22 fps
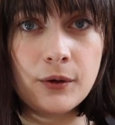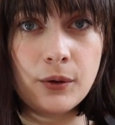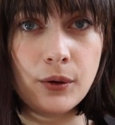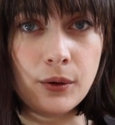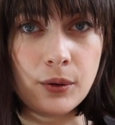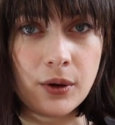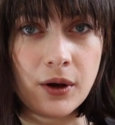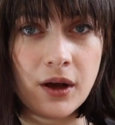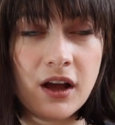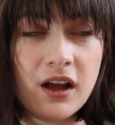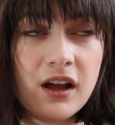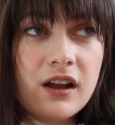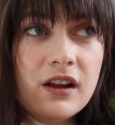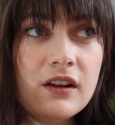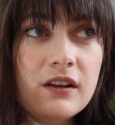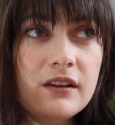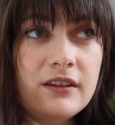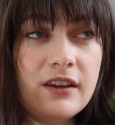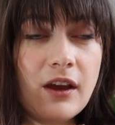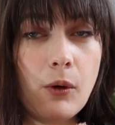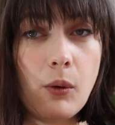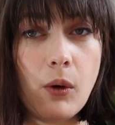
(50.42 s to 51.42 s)
Whew.
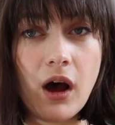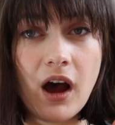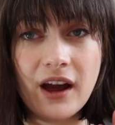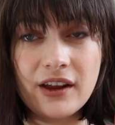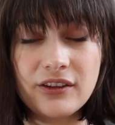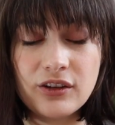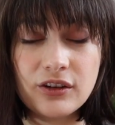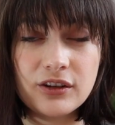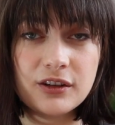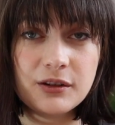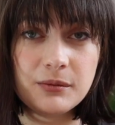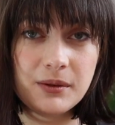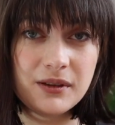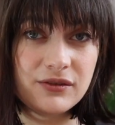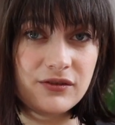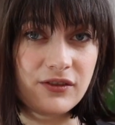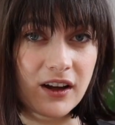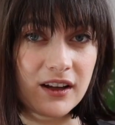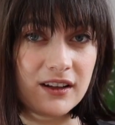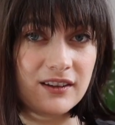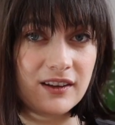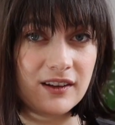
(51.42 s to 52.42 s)
So I thought it'd be
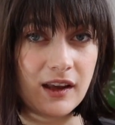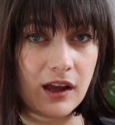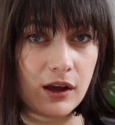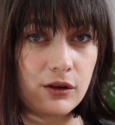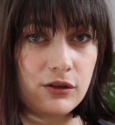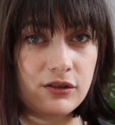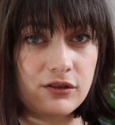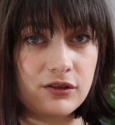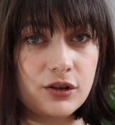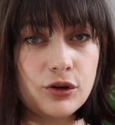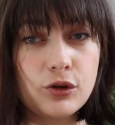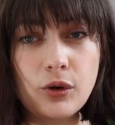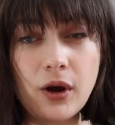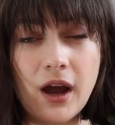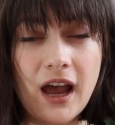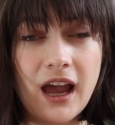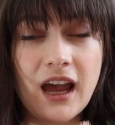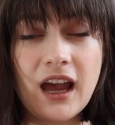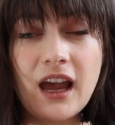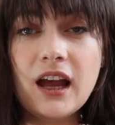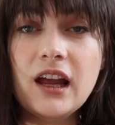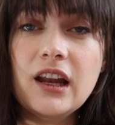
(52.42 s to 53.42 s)
fun to go through
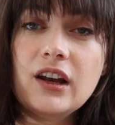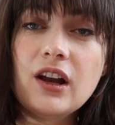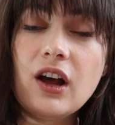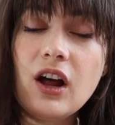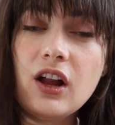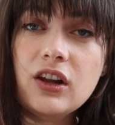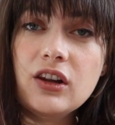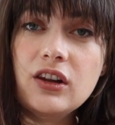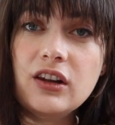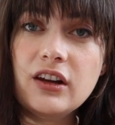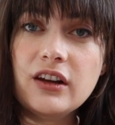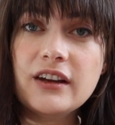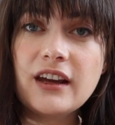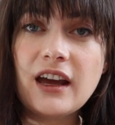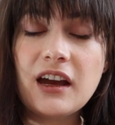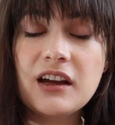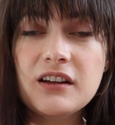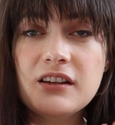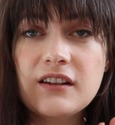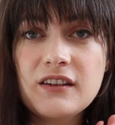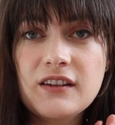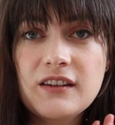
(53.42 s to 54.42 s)
and look
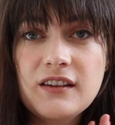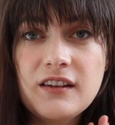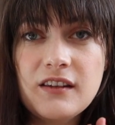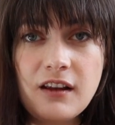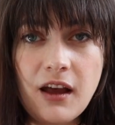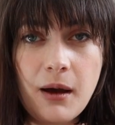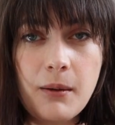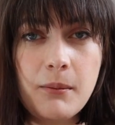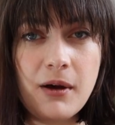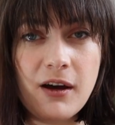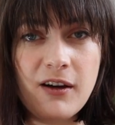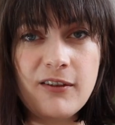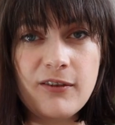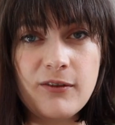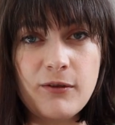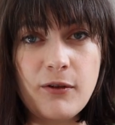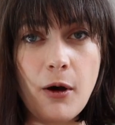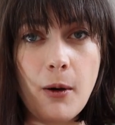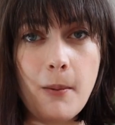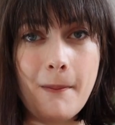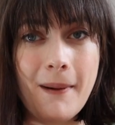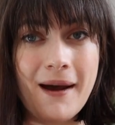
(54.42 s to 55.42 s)
at some
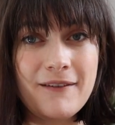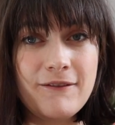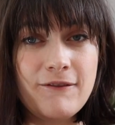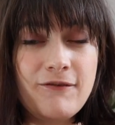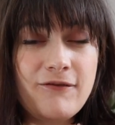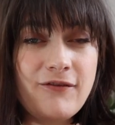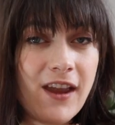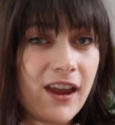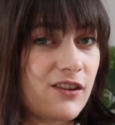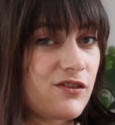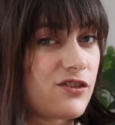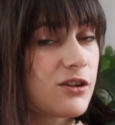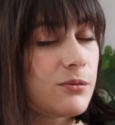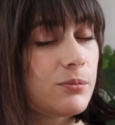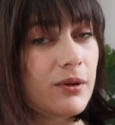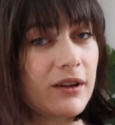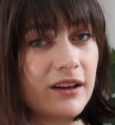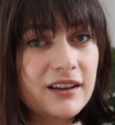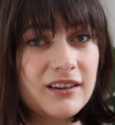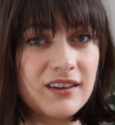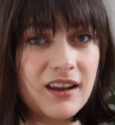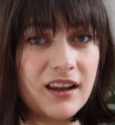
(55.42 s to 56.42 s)
of my favorite
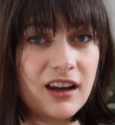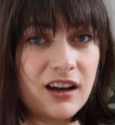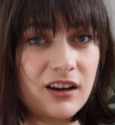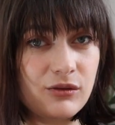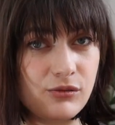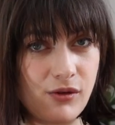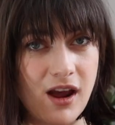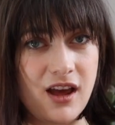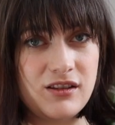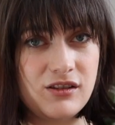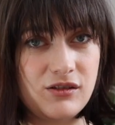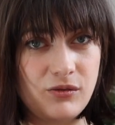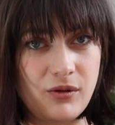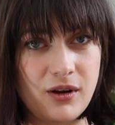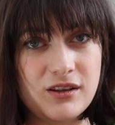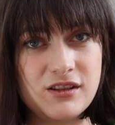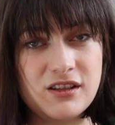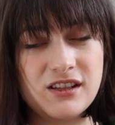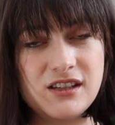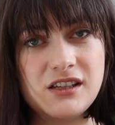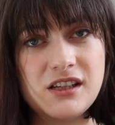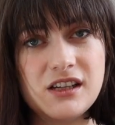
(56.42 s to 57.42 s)
books that I read
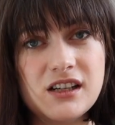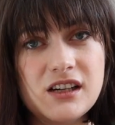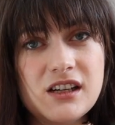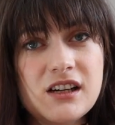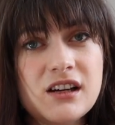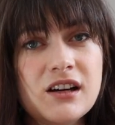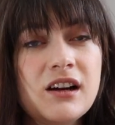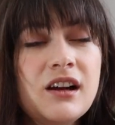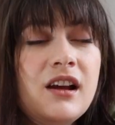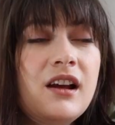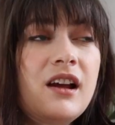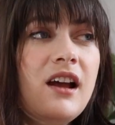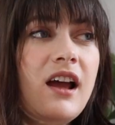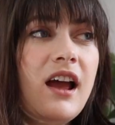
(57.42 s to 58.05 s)
throughout the year